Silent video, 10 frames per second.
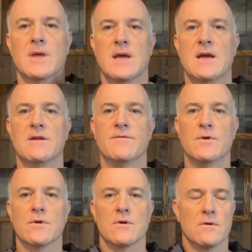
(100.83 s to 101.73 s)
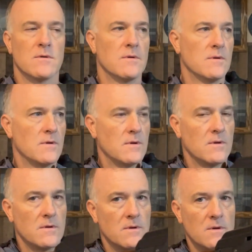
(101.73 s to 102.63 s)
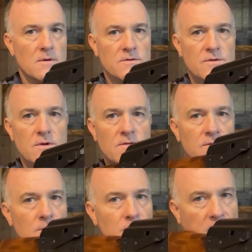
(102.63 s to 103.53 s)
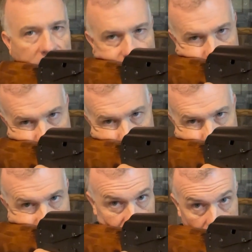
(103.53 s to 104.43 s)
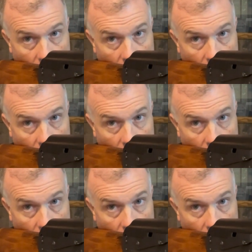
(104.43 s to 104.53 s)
And if you're shooting from a bench, you have a